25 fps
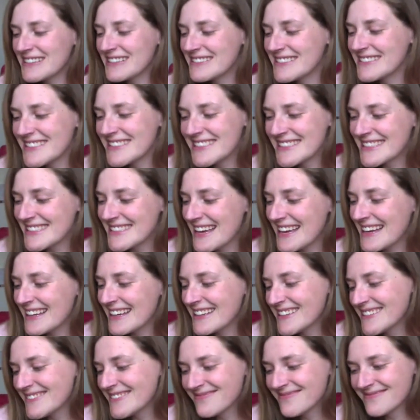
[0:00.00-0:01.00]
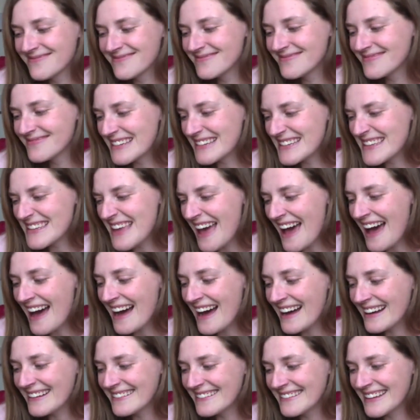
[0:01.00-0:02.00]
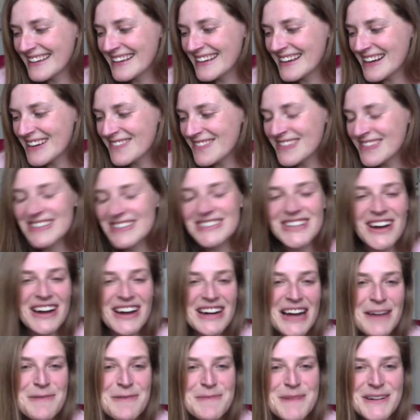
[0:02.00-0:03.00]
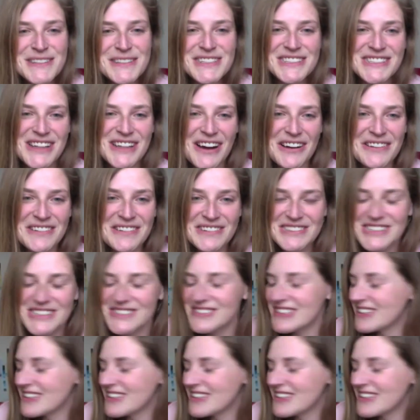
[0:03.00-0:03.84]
I was just like, yeah, like I'm about to talk to a